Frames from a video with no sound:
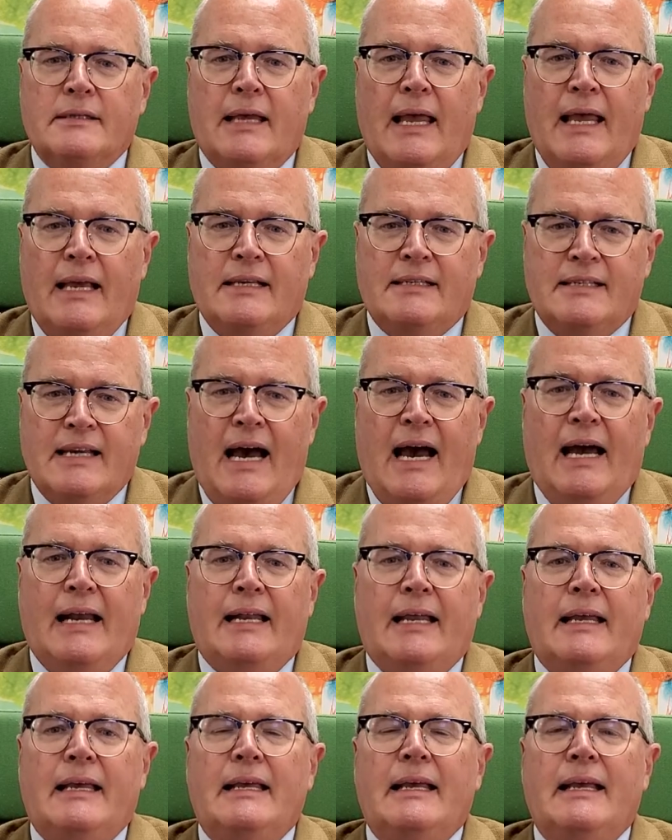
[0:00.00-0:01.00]

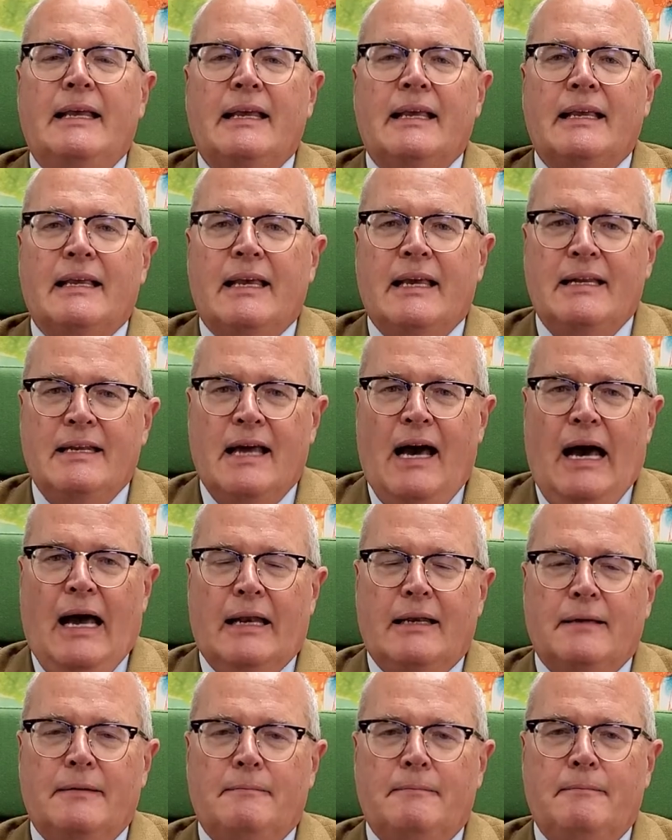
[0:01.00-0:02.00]
anxiety
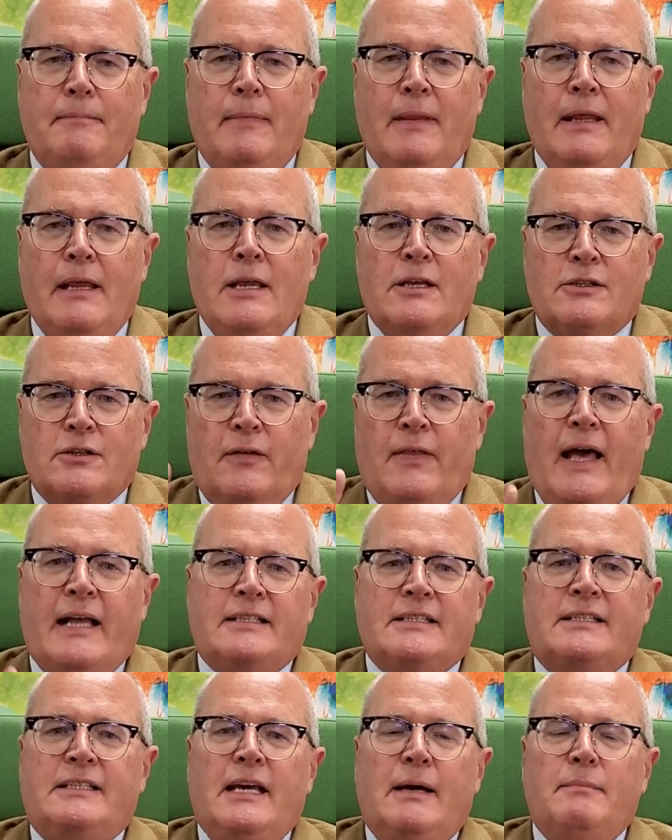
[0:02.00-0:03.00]
cannot. So
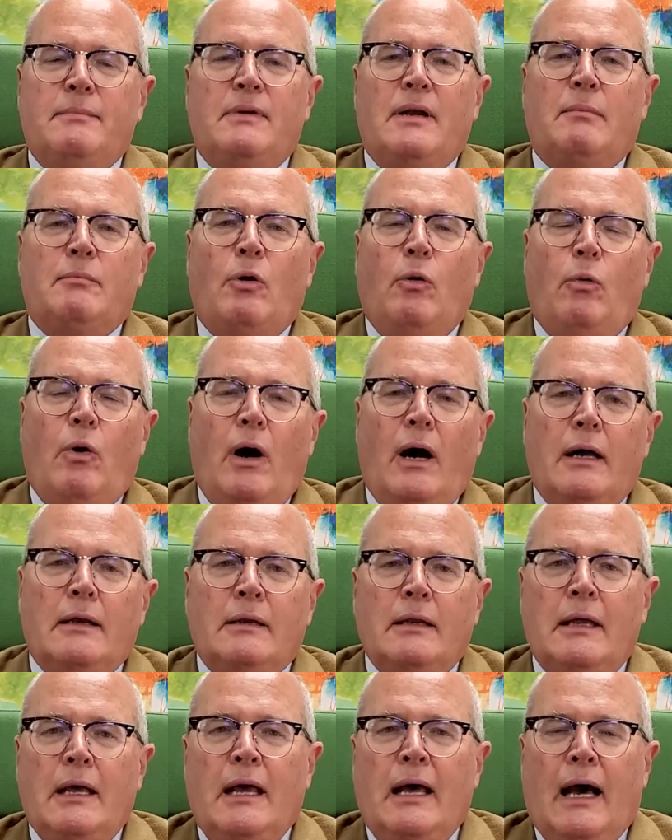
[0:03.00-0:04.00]
that's tip number
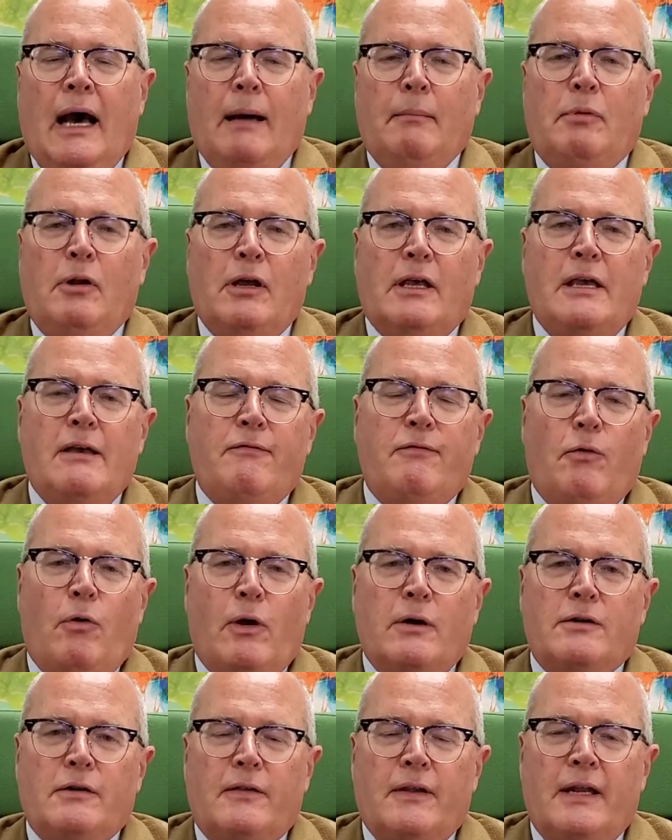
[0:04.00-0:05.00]
1. I'm looking
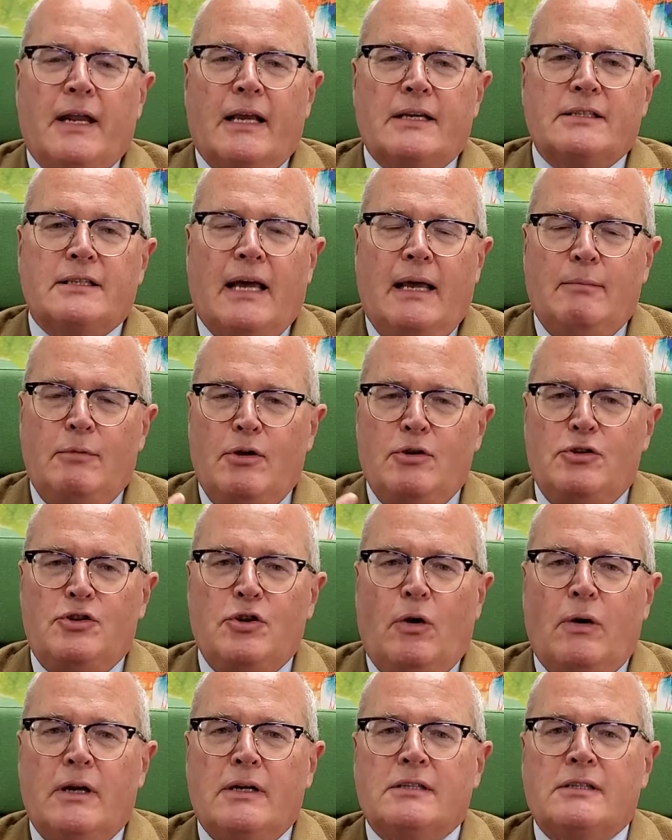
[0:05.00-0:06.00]
forward to the next time you
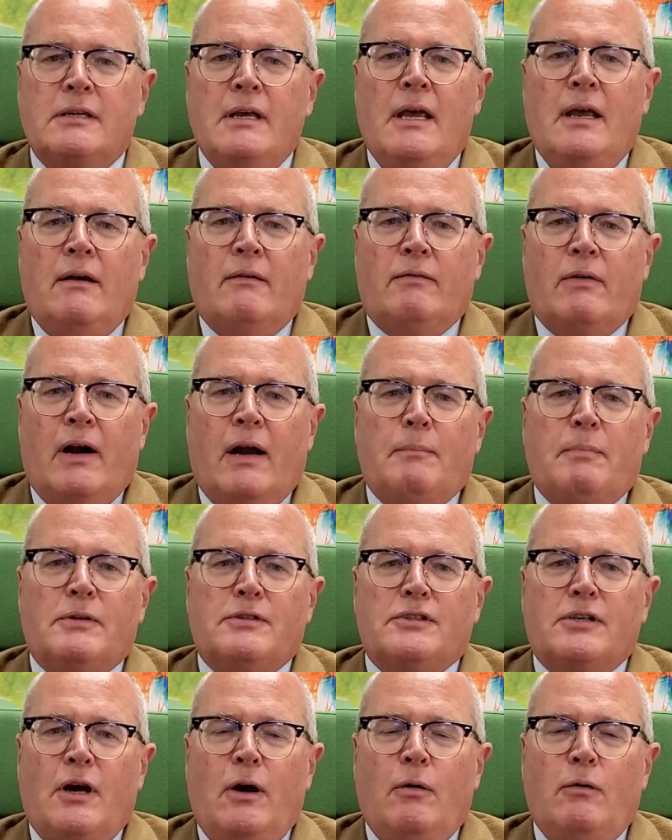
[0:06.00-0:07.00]
join us for
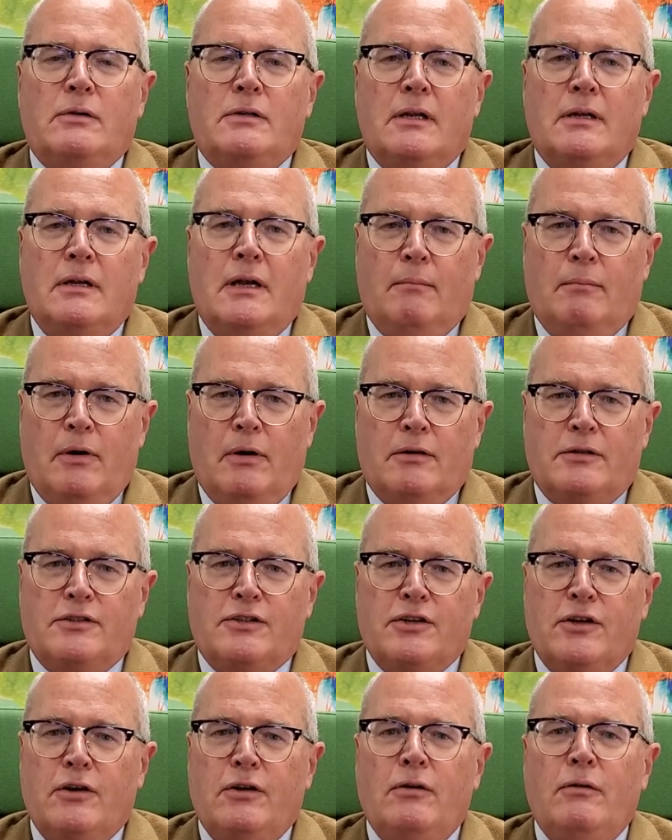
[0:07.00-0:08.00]
episode number
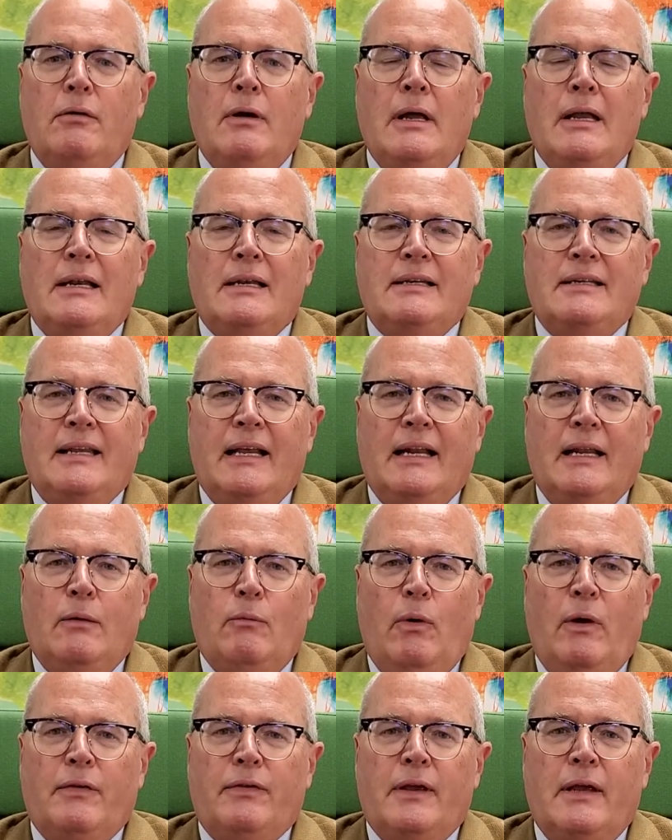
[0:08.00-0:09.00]
2, dealing
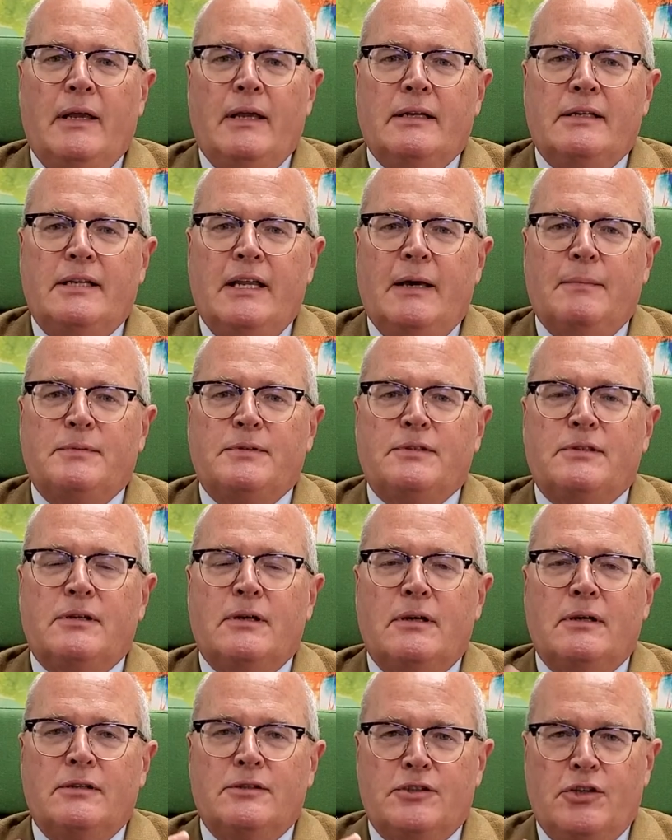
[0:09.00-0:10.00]
with tips
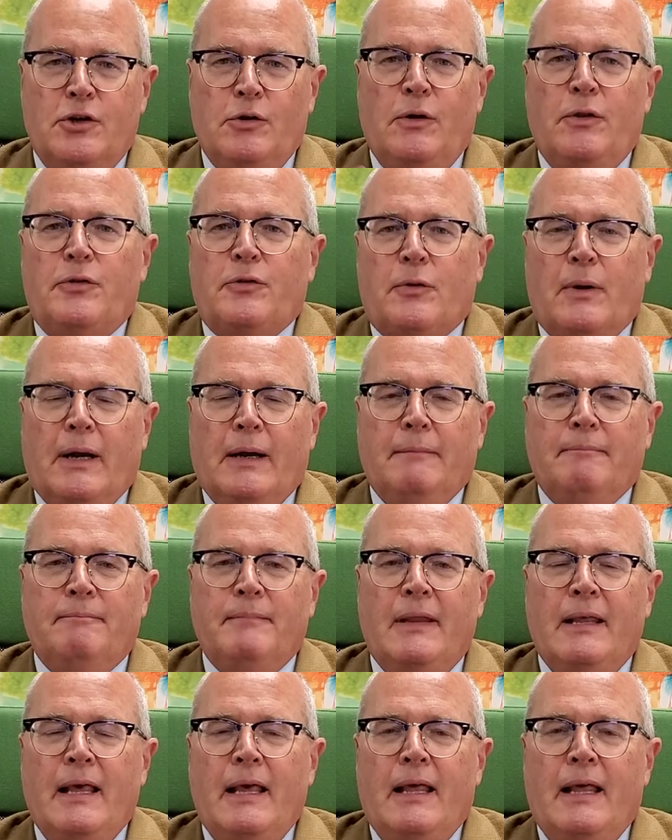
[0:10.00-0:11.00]
2 and 3.
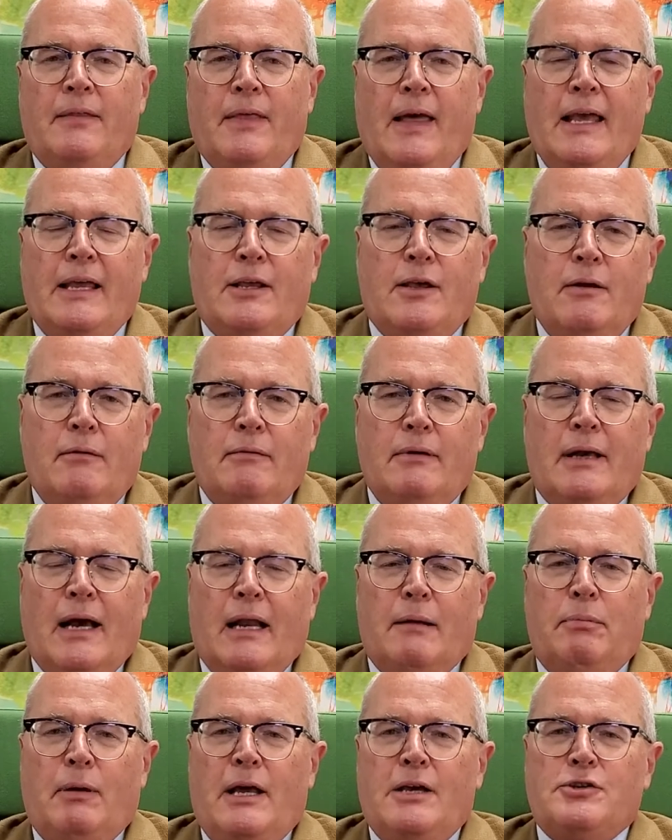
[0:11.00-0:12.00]
Thank you.
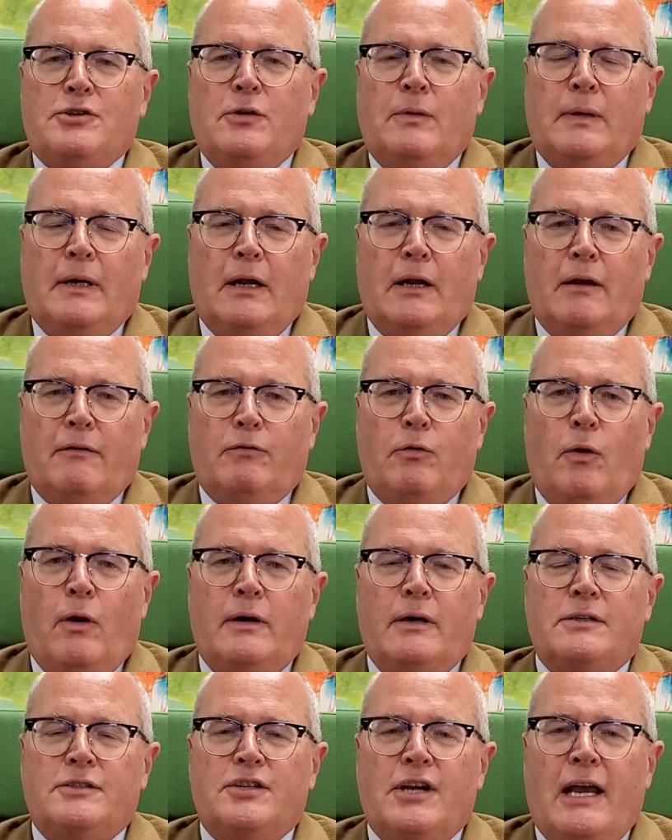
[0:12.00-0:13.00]
God bless you, and I look forward
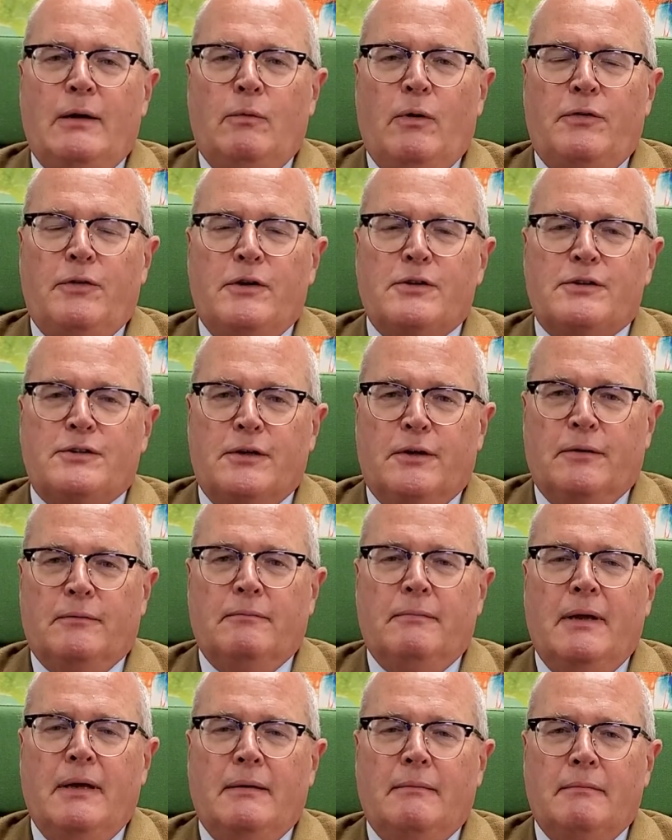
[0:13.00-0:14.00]
to chatting with you
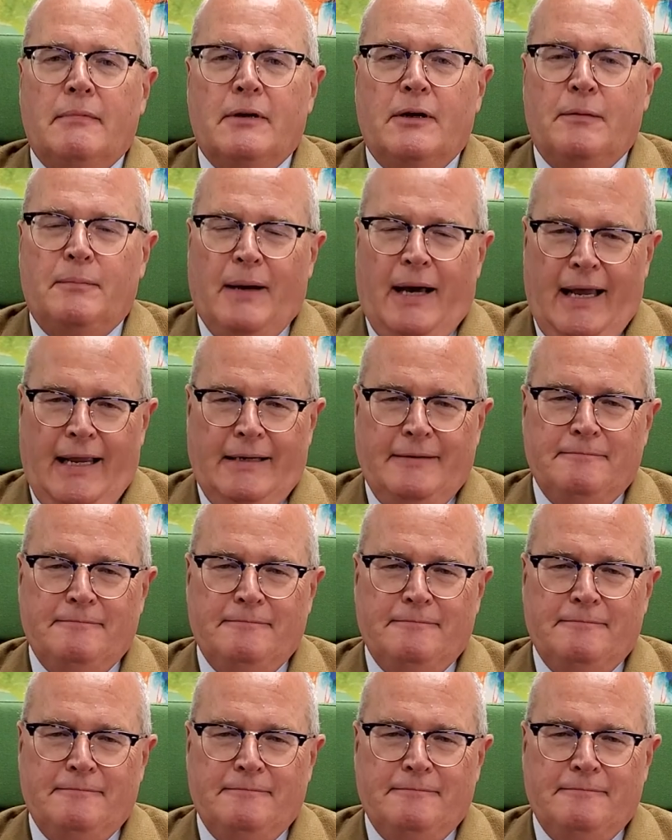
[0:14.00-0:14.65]
soon. Goodbye.